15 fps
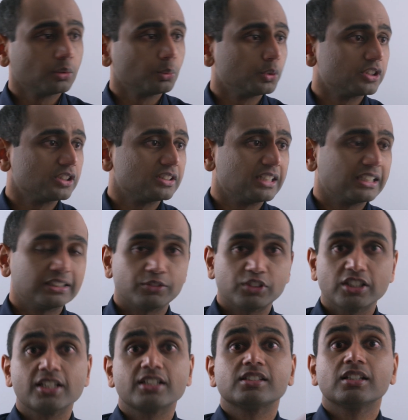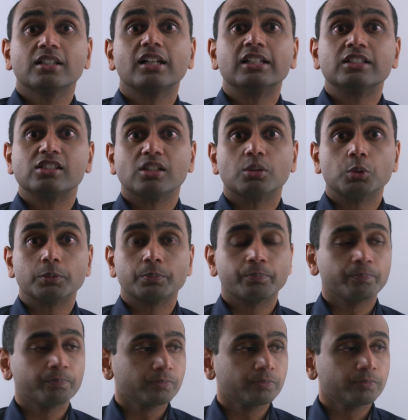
which is negative 6, and so on.